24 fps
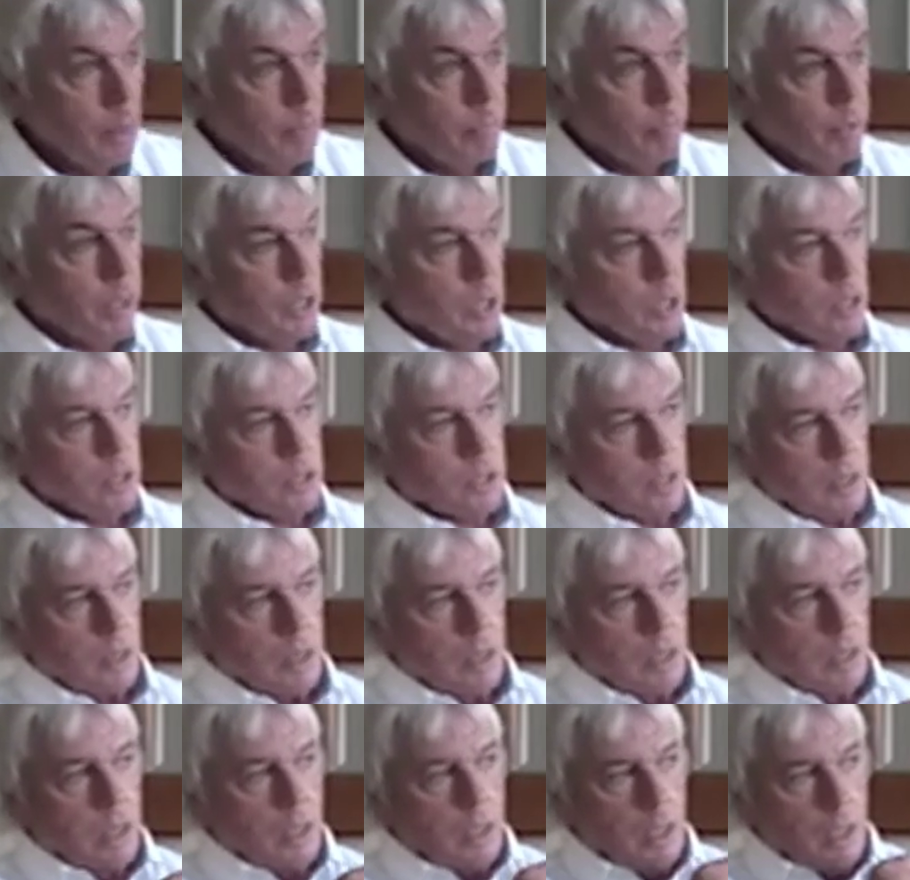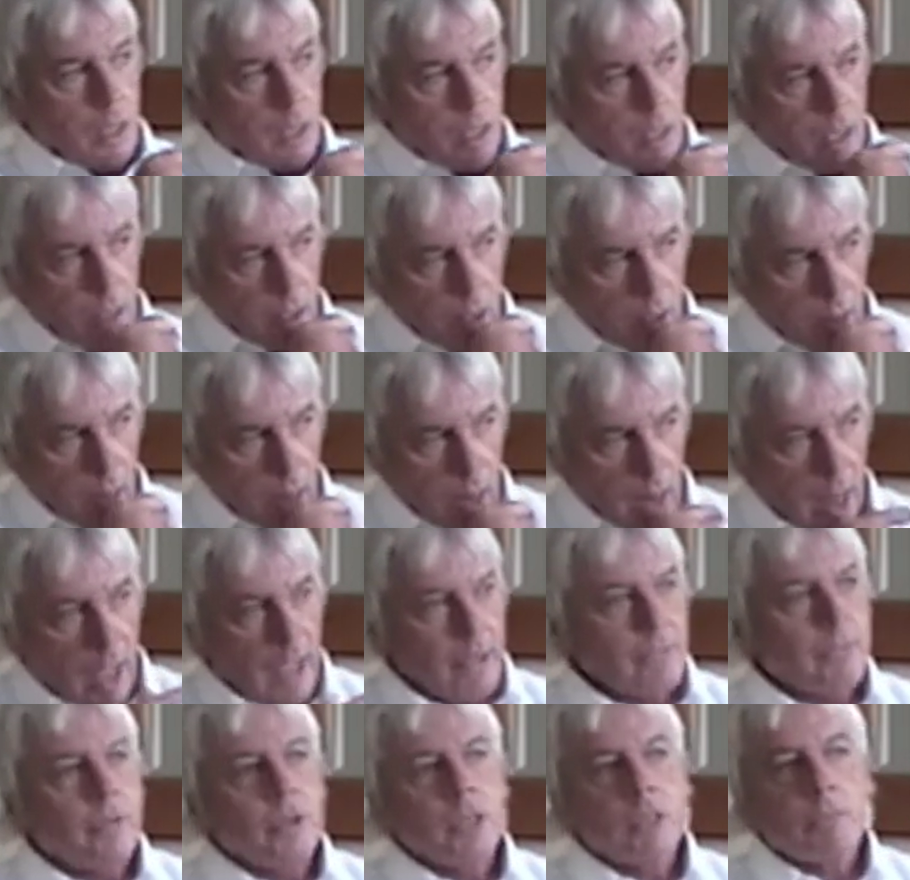because
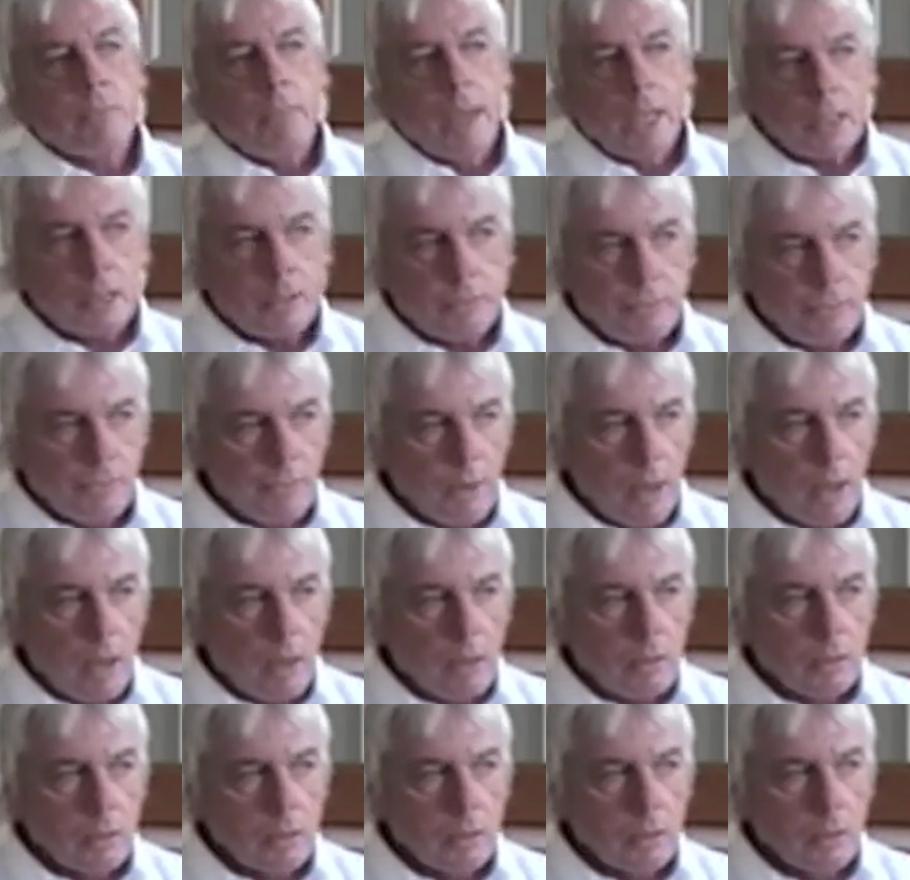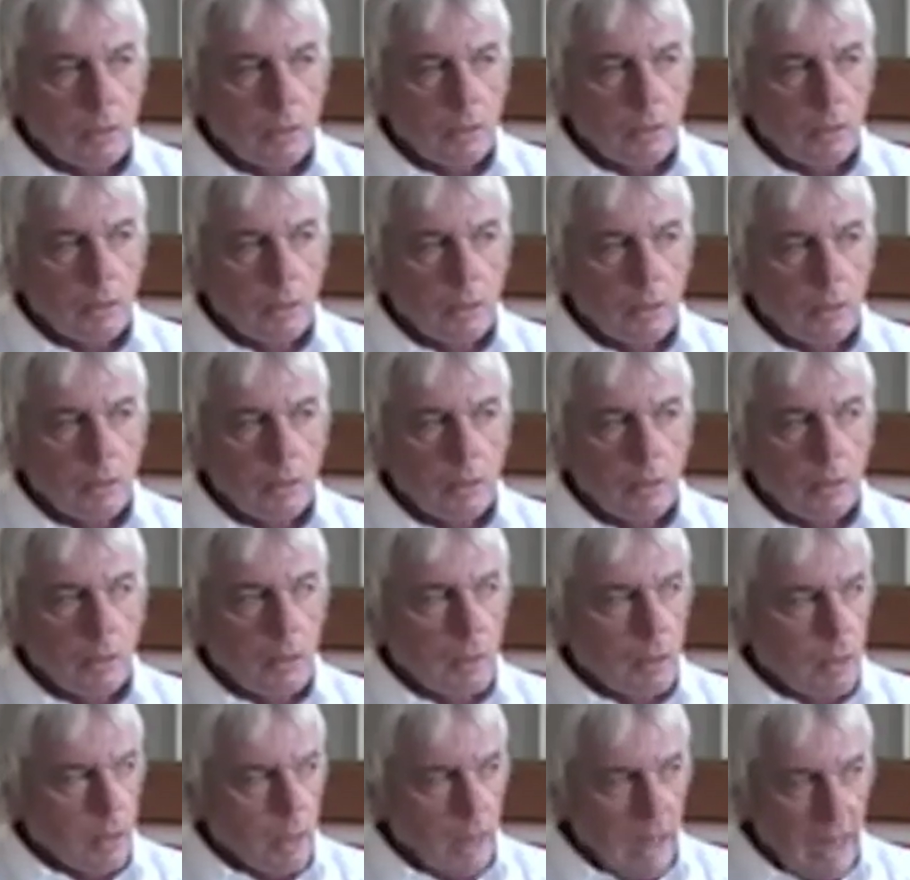life is meant to flow.
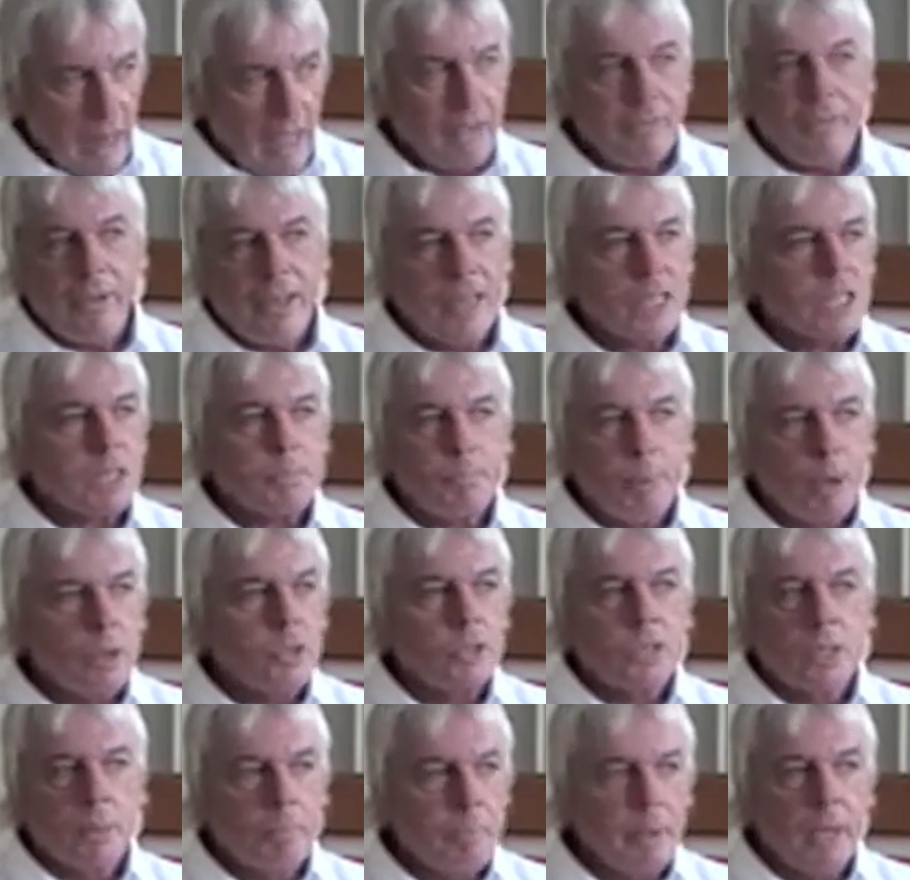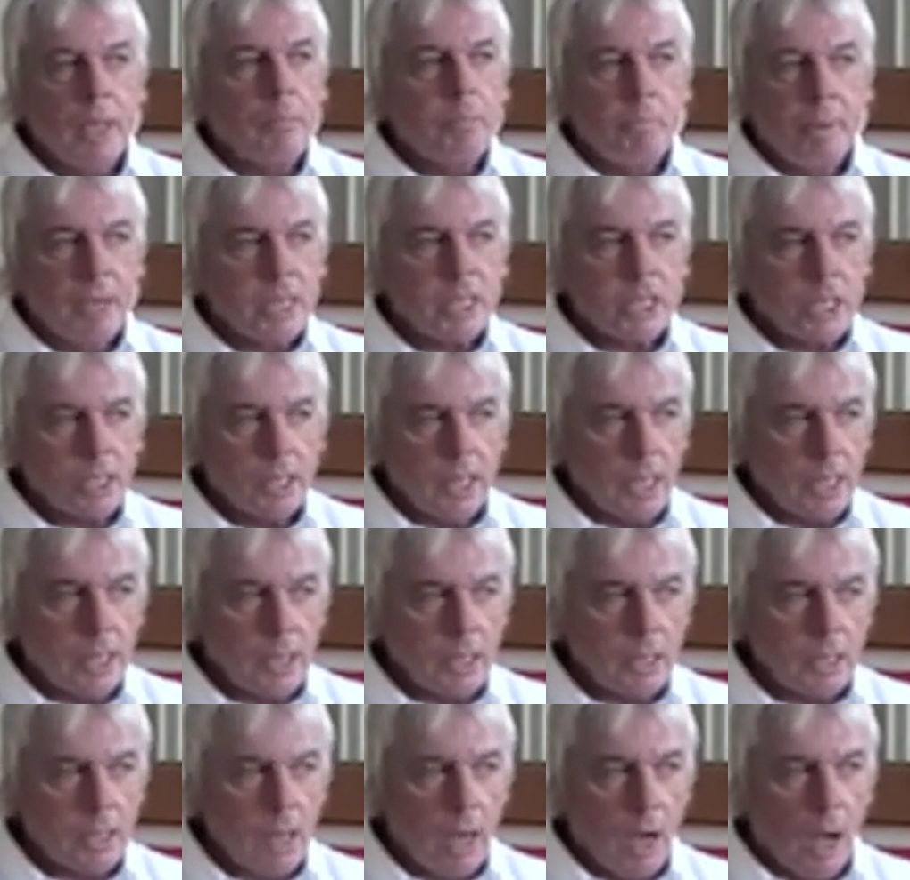Life ain't supposed to be a bitch and then
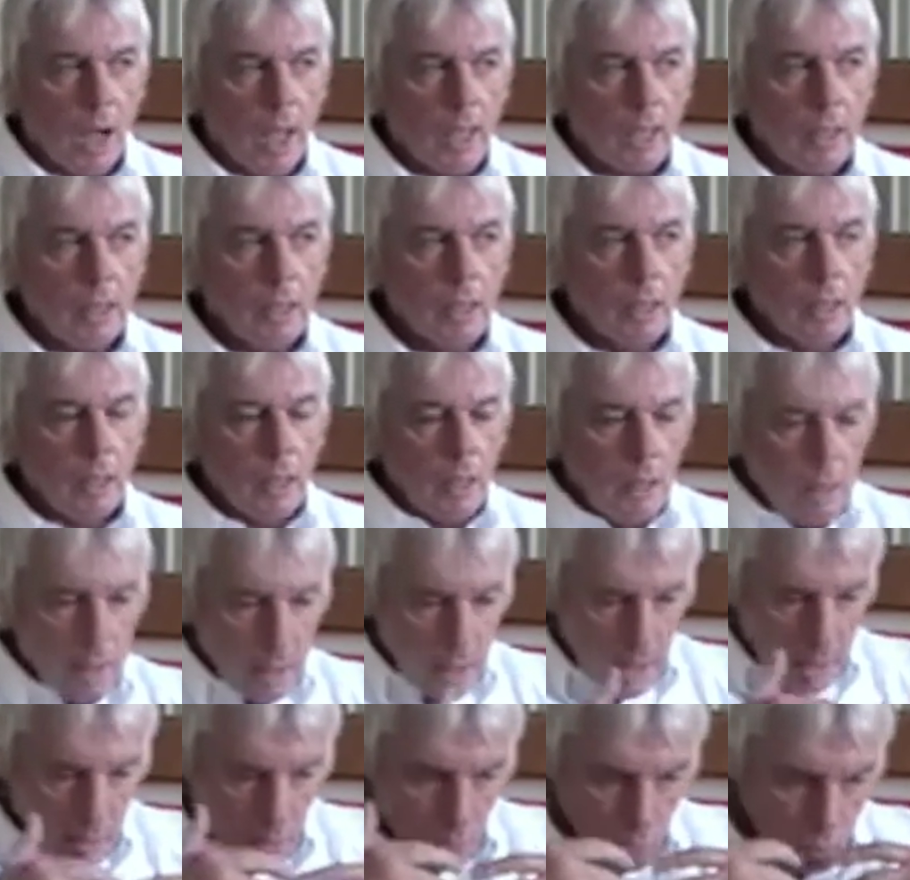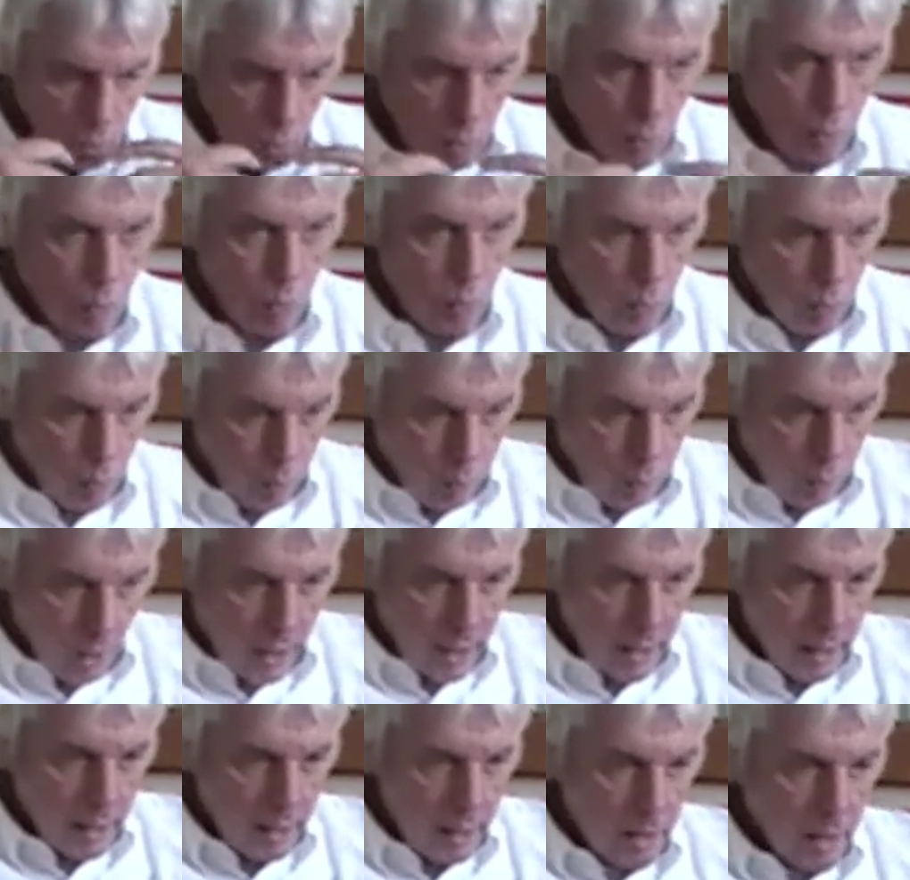you die.
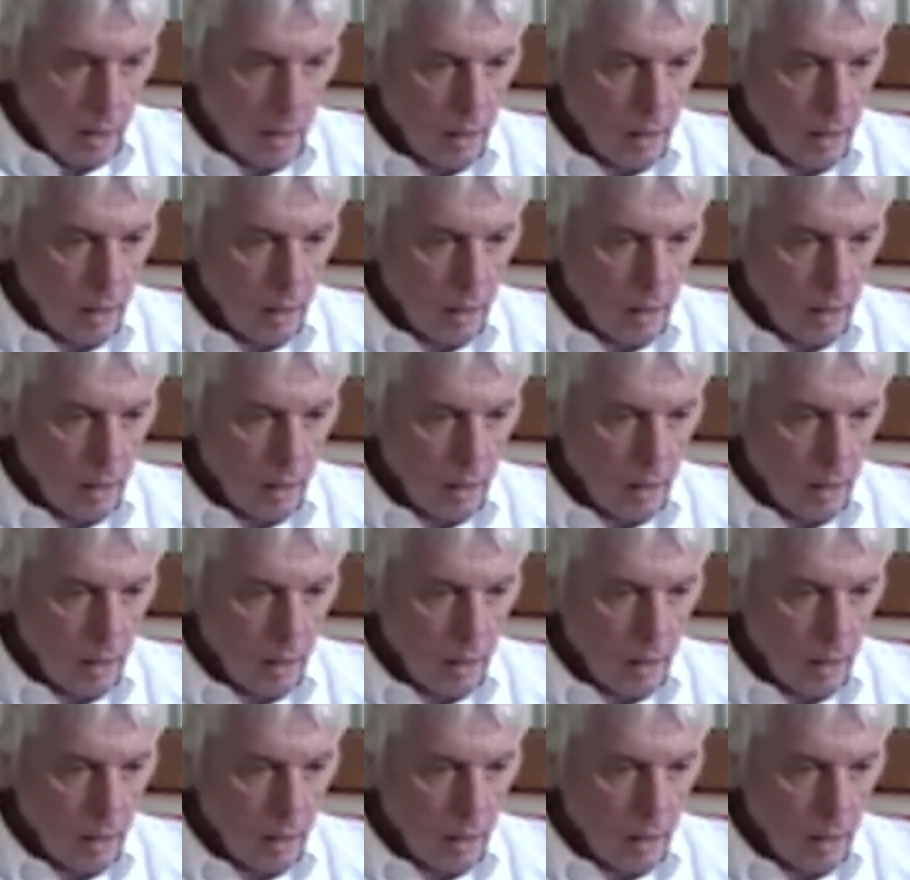We're